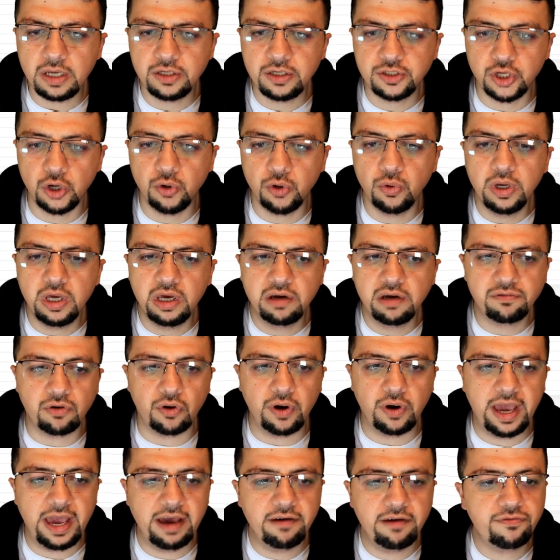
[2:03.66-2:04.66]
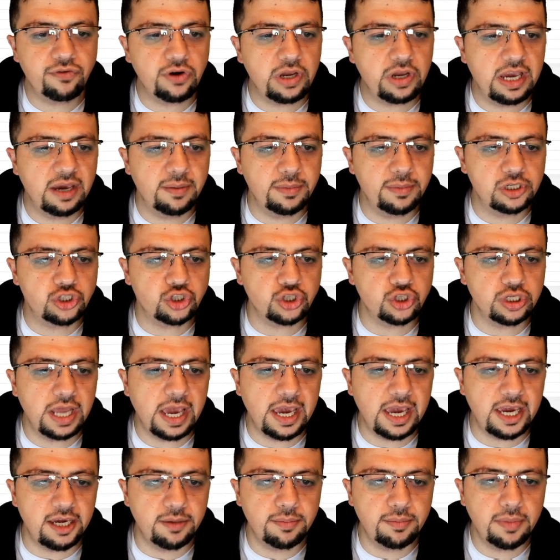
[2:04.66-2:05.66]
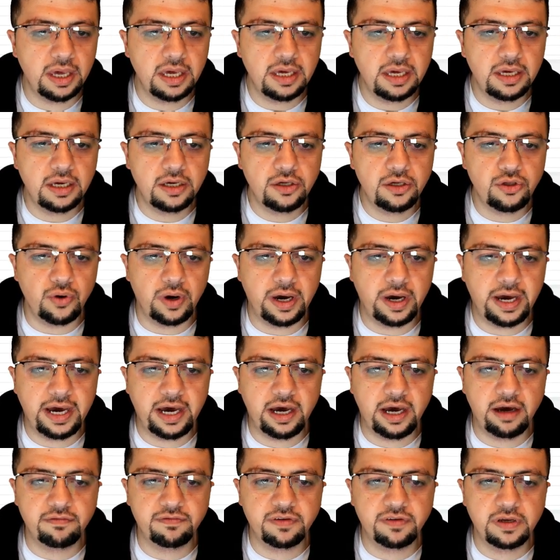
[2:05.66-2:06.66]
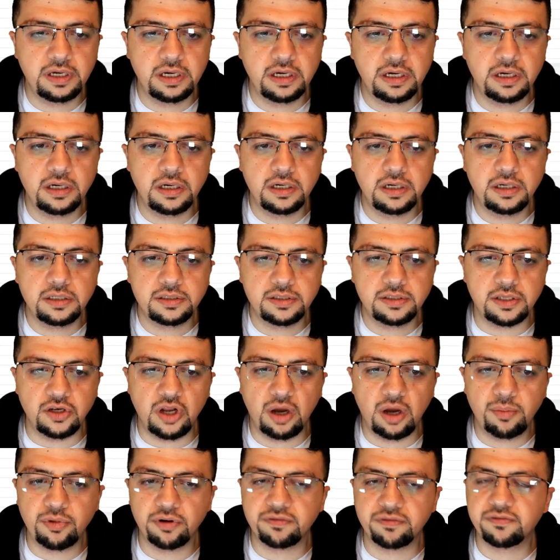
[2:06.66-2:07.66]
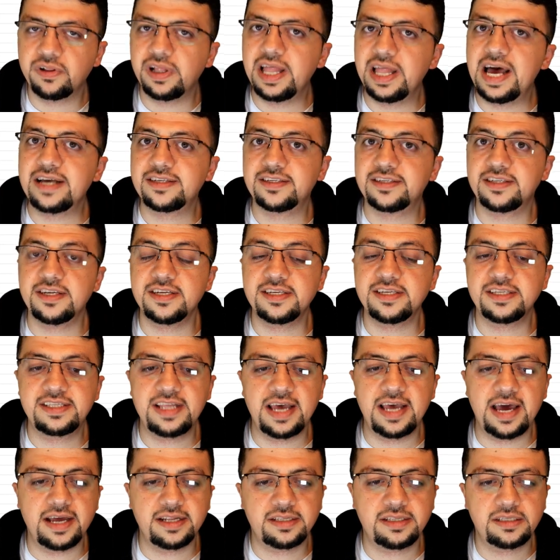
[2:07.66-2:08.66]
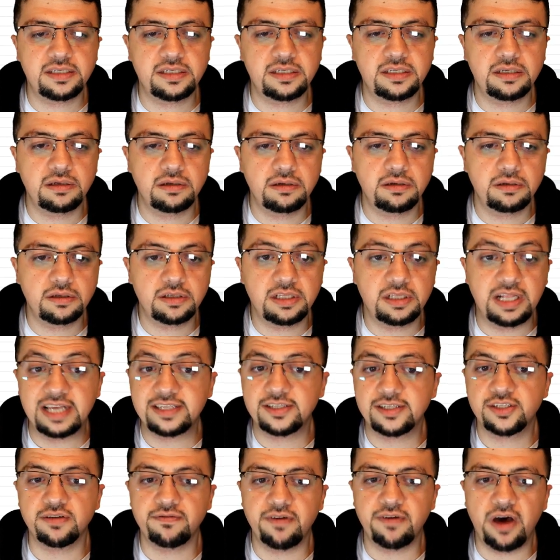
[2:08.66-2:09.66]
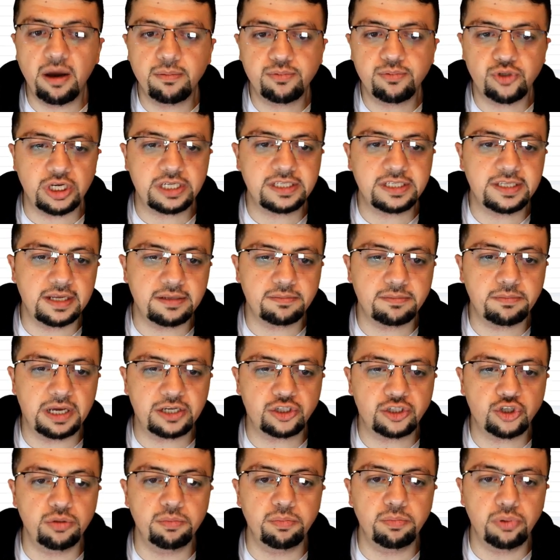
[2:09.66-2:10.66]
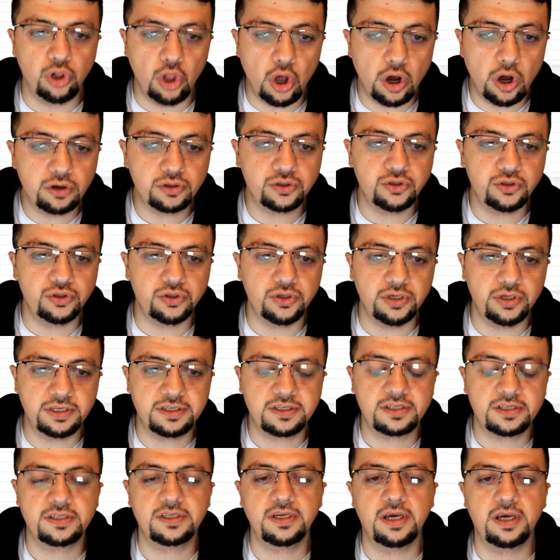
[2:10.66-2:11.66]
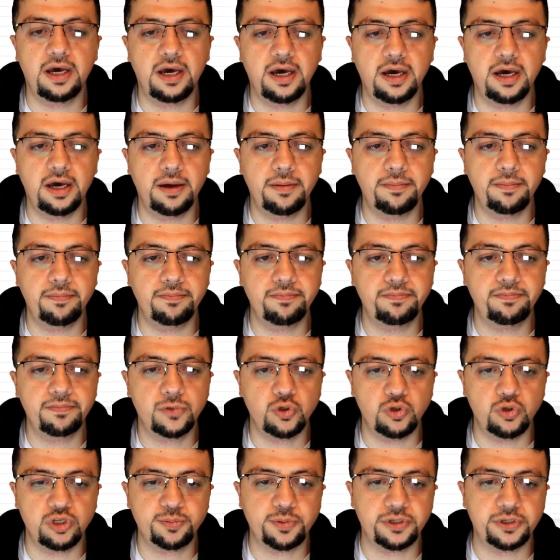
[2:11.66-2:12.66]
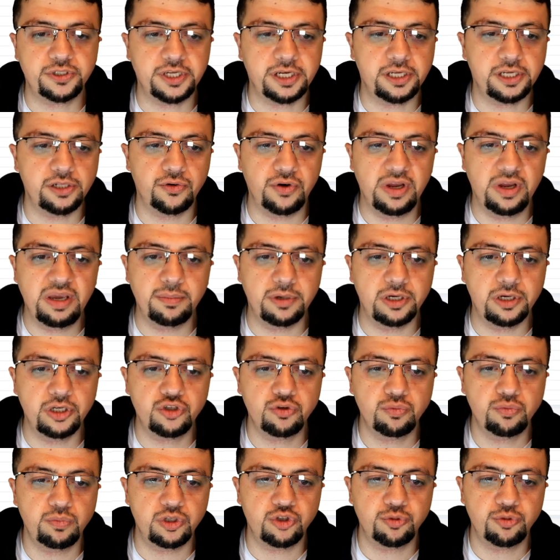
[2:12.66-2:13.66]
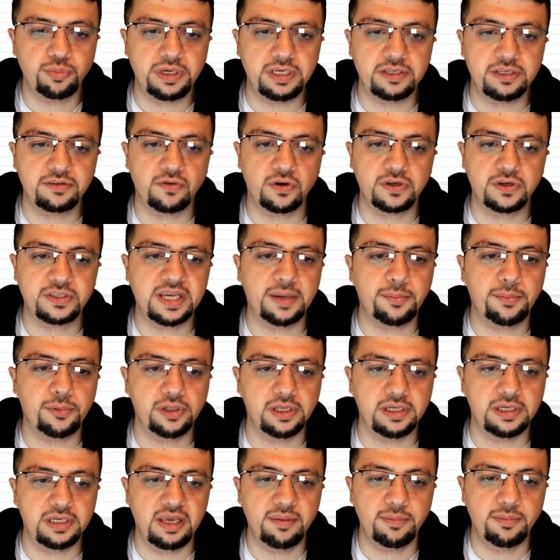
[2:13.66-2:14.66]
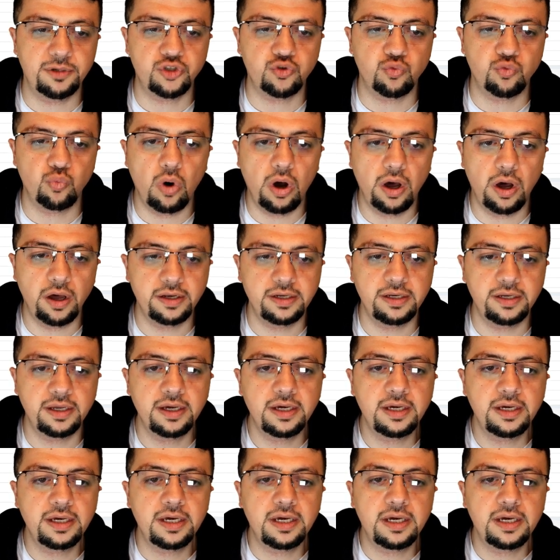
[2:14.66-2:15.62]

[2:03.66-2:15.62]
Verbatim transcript: So for every image name, you have the number of classes that classes of objects that actually belong to this um, to this particular image, which means, for example, in image one,